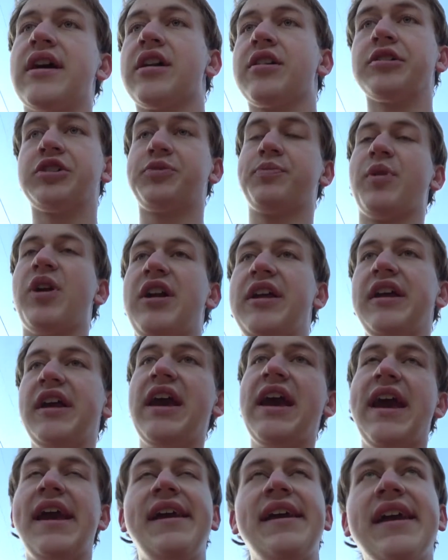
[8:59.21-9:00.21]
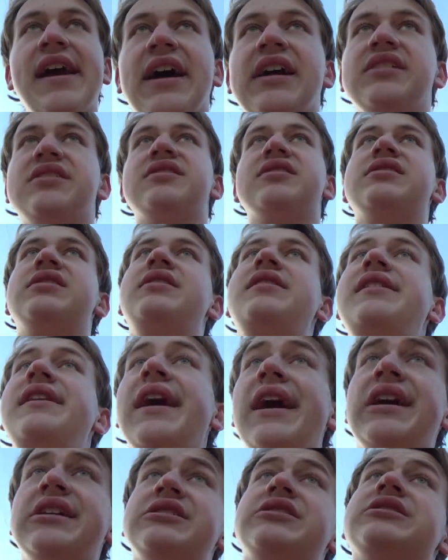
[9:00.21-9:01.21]
that are spreading hate. Yes,
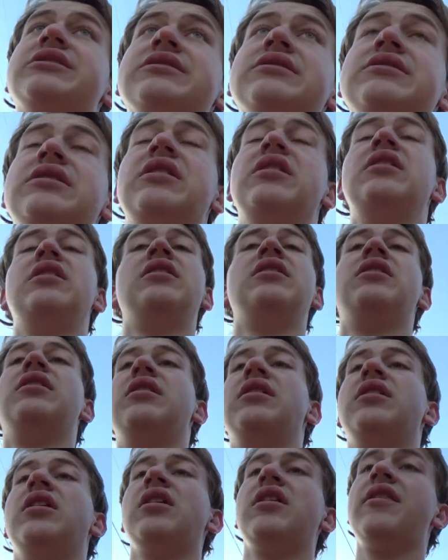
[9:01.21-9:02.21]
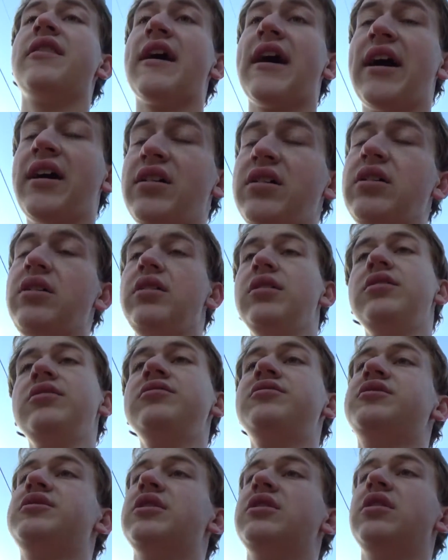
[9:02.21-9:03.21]
yes, that
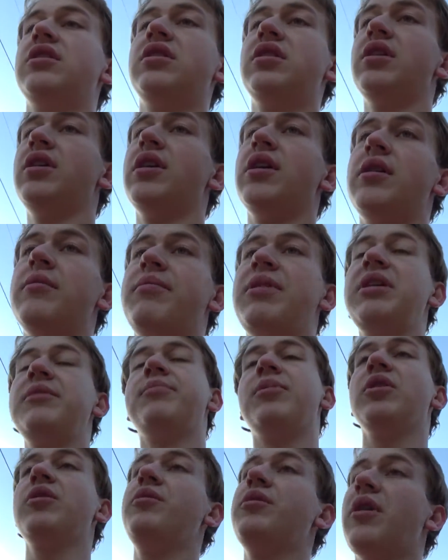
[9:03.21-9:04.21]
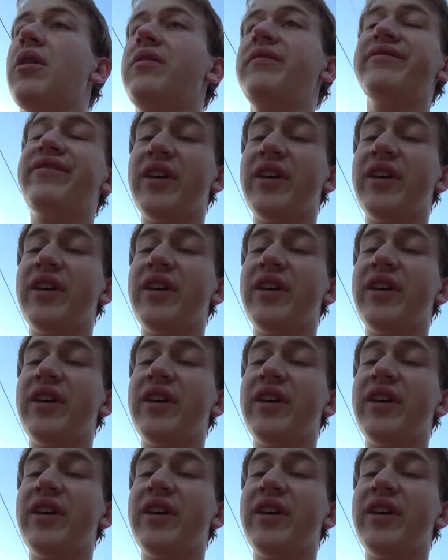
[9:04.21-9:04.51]
includes people who don't